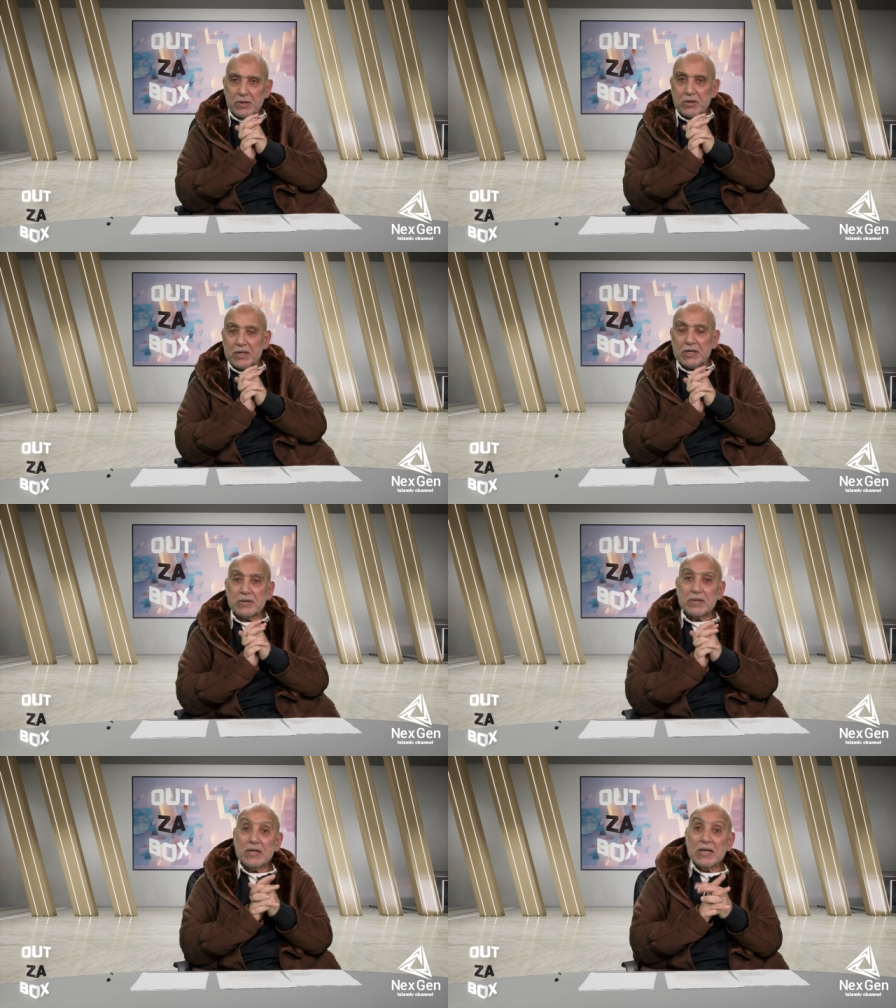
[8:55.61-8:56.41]

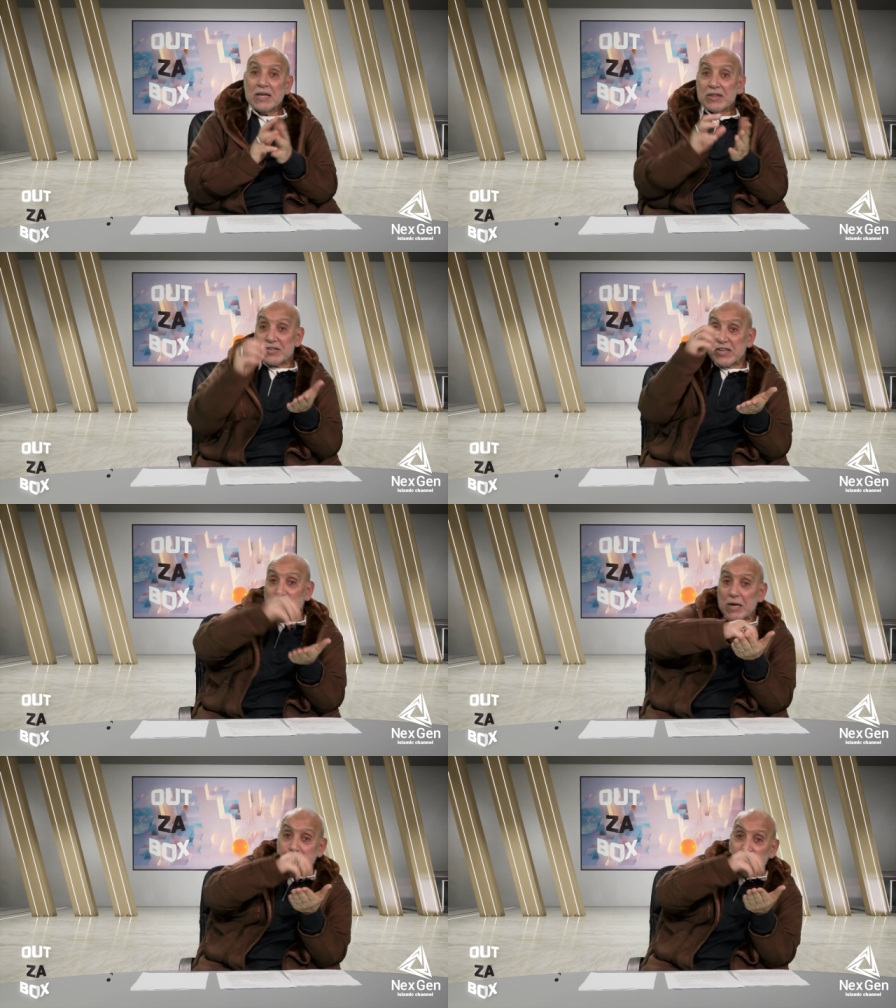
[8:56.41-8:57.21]
Okay? The
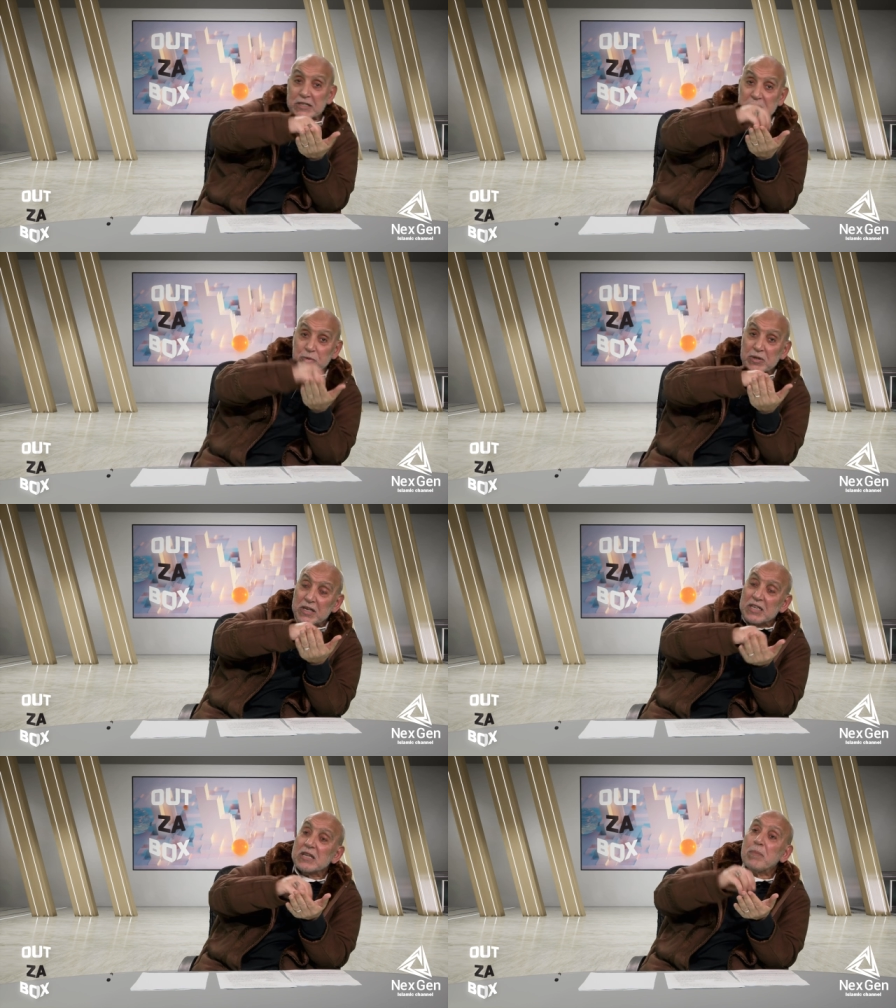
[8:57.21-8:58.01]
second
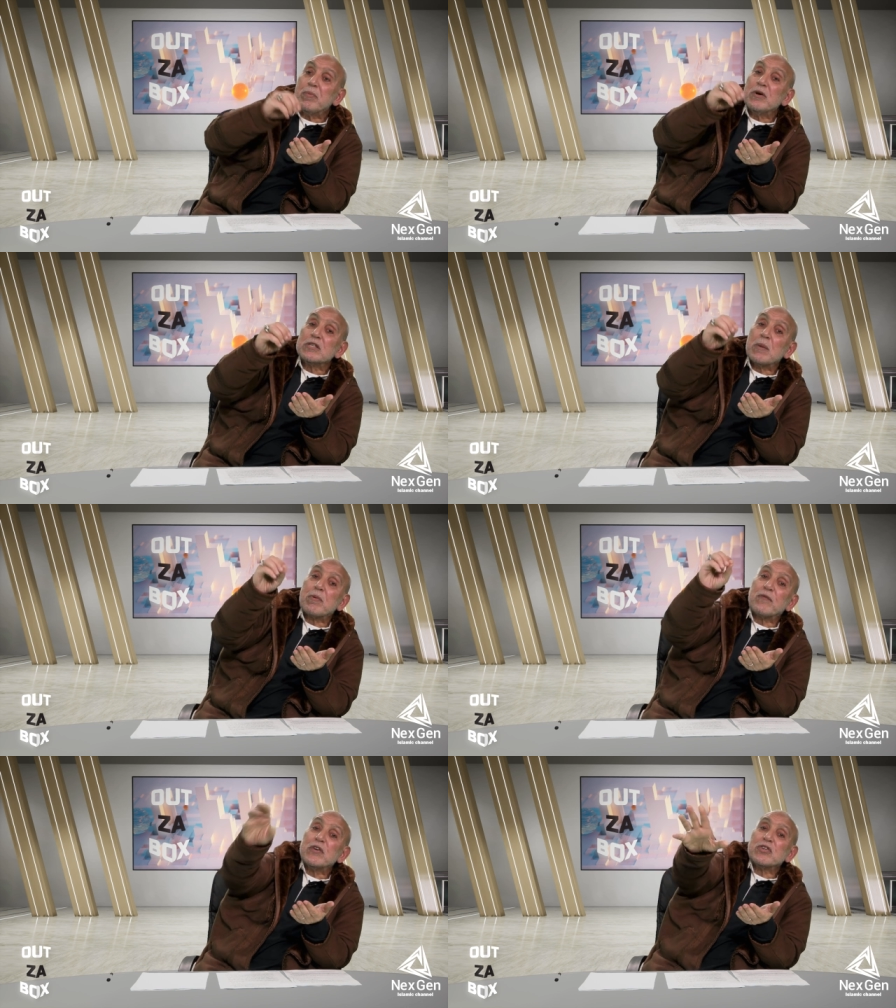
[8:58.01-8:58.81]
principle is a
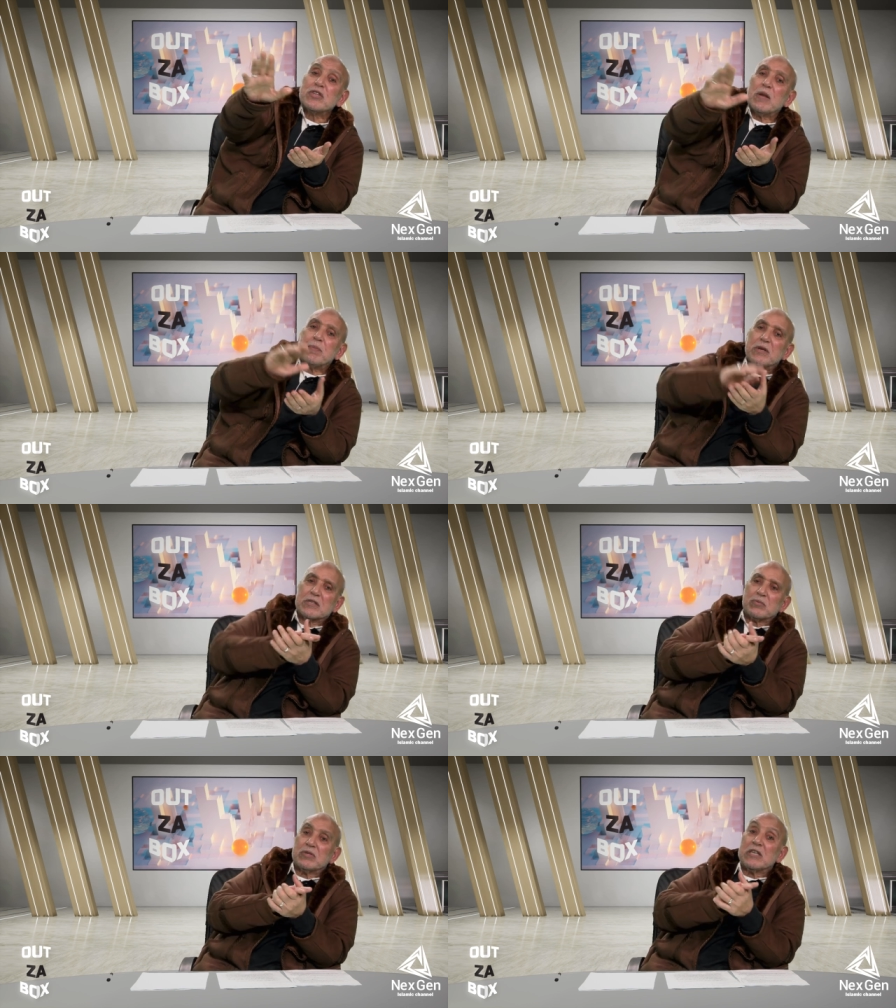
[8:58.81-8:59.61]
professional
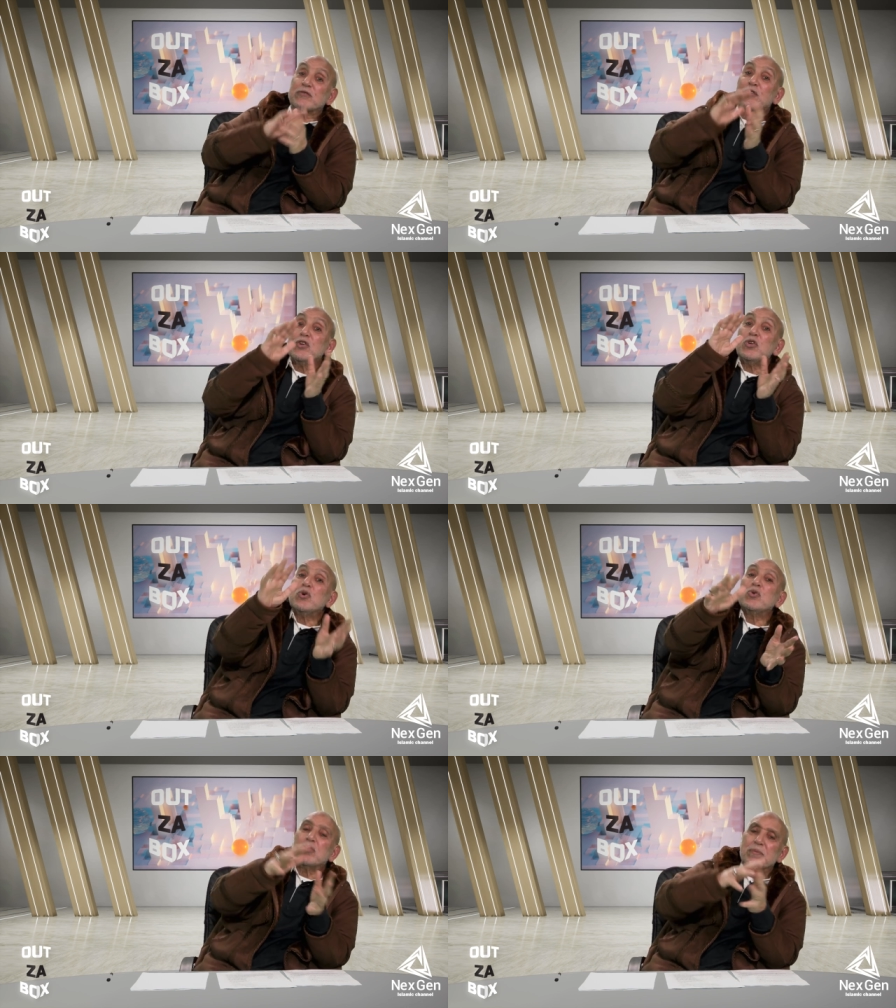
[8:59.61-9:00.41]
principle. That's for
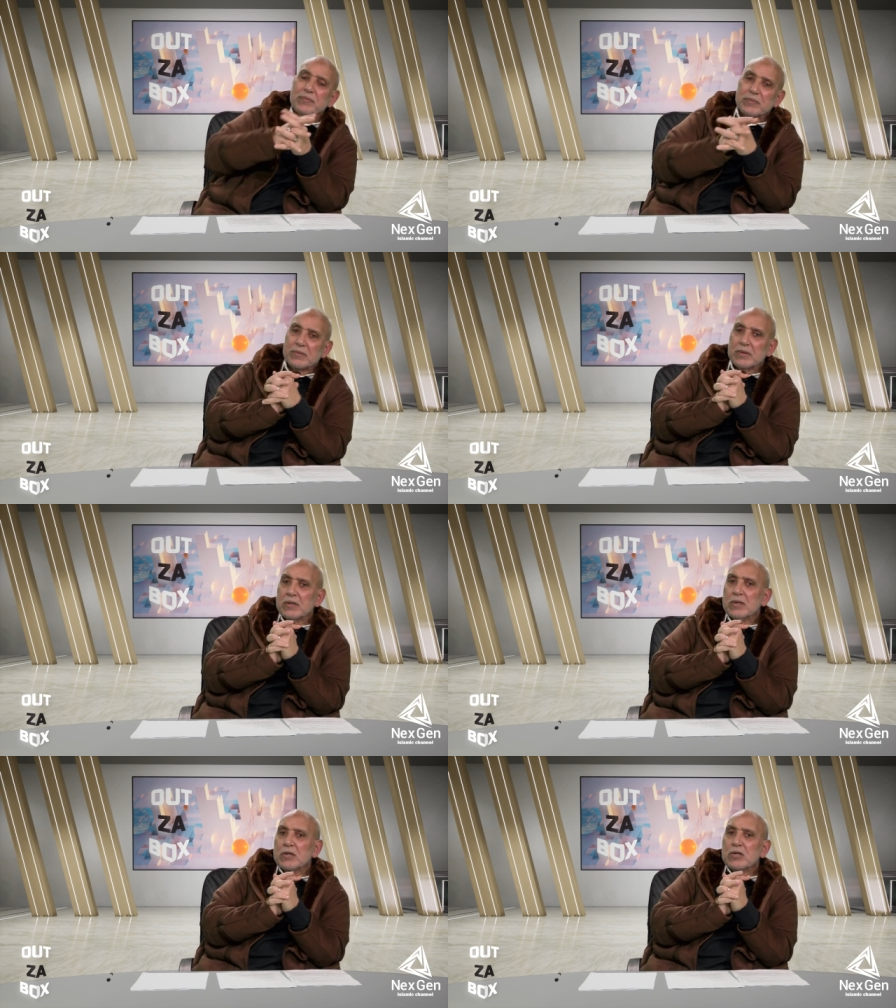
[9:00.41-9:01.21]
you
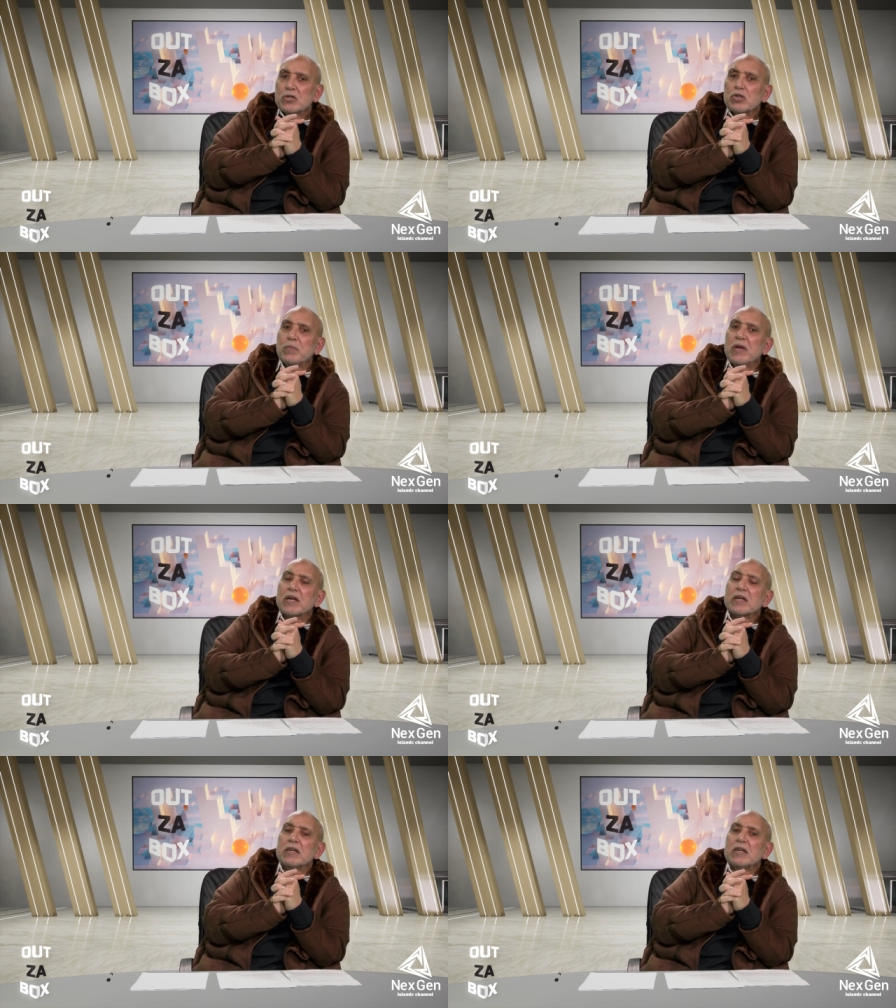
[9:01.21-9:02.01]
to
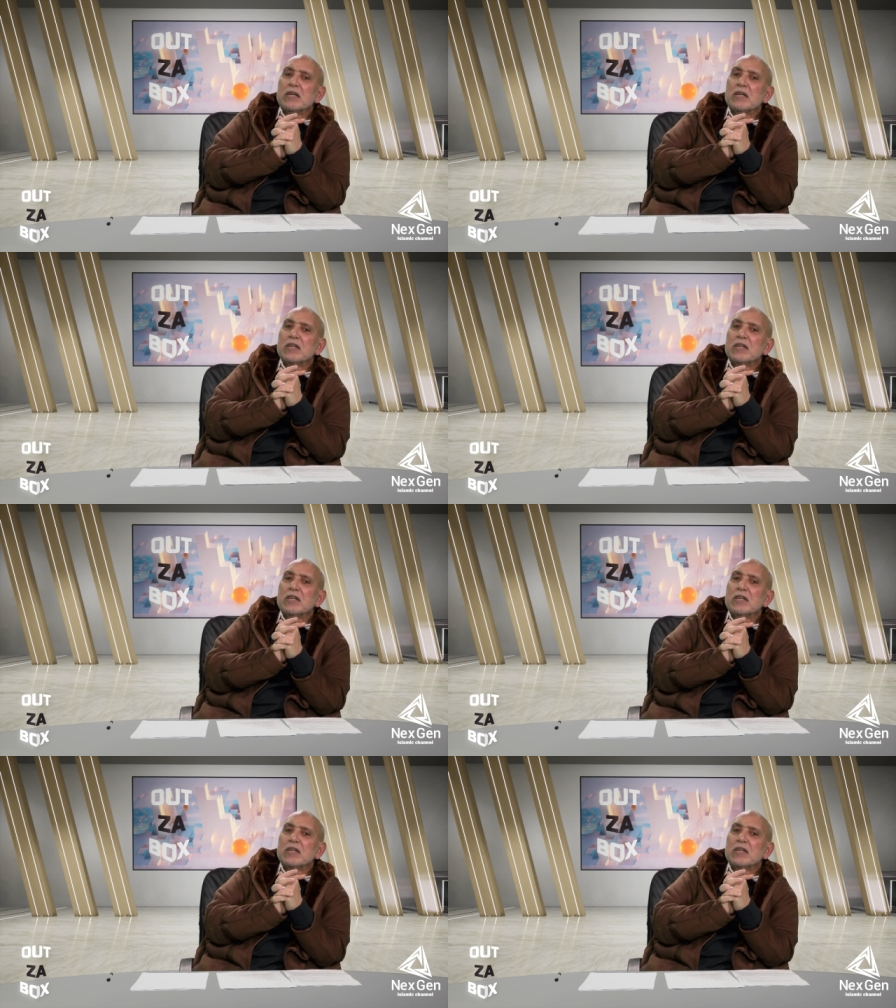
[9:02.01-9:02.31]
make